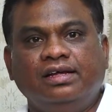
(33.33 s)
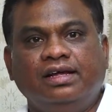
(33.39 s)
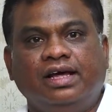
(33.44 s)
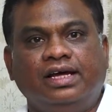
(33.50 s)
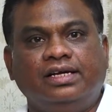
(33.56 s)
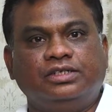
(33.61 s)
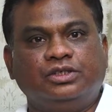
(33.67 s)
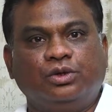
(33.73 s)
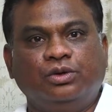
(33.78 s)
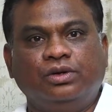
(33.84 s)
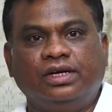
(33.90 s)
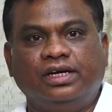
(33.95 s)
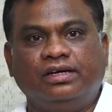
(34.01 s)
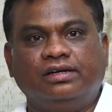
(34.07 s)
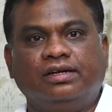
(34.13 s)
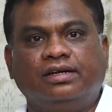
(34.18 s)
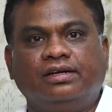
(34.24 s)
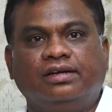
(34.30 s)
enrolled
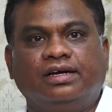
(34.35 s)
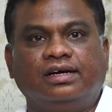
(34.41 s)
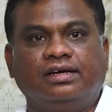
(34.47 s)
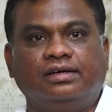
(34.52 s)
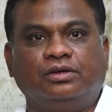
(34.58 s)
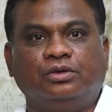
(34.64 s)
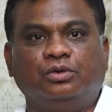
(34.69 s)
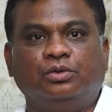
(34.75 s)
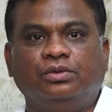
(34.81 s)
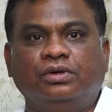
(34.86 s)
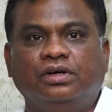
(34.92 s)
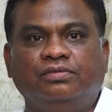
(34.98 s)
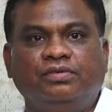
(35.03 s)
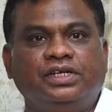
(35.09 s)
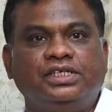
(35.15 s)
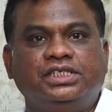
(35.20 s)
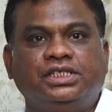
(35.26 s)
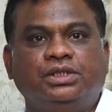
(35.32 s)
her in Ahaguru uh,
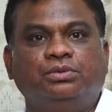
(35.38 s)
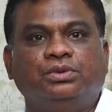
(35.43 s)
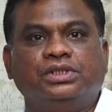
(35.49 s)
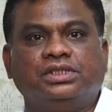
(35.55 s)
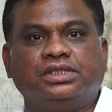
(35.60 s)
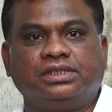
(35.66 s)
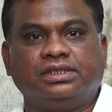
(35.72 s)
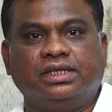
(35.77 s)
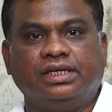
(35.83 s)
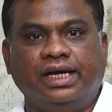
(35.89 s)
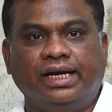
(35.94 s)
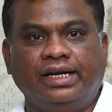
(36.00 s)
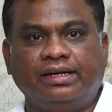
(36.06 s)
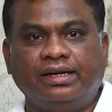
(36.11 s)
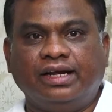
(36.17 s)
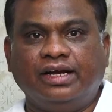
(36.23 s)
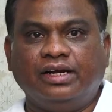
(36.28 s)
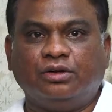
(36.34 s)
when she was
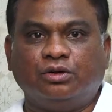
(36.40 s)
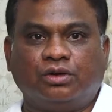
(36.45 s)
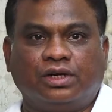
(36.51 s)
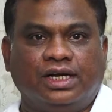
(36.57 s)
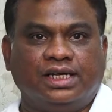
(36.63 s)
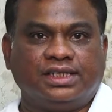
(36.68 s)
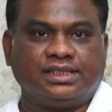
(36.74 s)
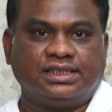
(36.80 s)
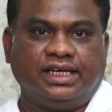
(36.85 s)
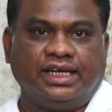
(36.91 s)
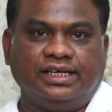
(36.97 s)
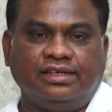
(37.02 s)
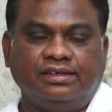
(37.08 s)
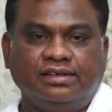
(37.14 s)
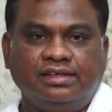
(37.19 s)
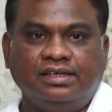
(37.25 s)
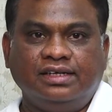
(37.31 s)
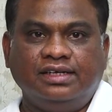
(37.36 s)
entering into class 9.
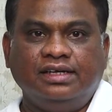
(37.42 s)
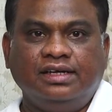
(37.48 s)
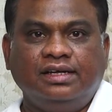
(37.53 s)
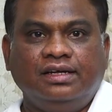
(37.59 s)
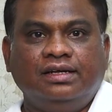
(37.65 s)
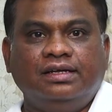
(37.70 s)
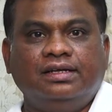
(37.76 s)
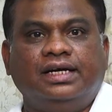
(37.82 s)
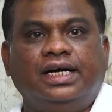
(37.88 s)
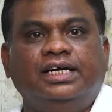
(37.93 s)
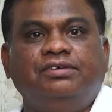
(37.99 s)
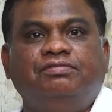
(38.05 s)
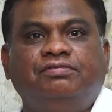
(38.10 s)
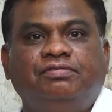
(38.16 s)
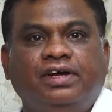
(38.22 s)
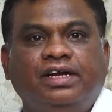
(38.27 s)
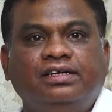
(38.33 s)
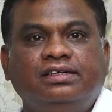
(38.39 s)
I
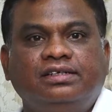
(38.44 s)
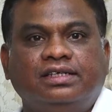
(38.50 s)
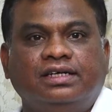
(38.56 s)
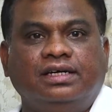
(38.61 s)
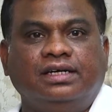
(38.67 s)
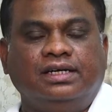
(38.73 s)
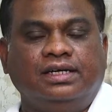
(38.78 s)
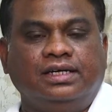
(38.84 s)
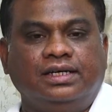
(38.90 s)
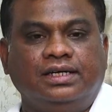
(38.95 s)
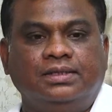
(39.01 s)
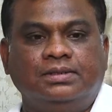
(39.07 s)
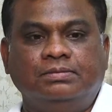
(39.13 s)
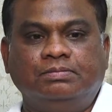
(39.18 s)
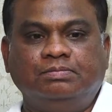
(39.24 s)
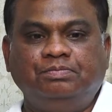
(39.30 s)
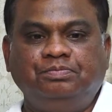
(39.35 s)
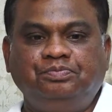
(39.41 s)
felt
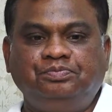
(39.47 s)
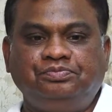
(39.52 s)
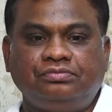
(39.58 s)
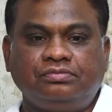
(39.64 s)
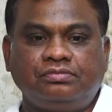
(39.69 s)
um,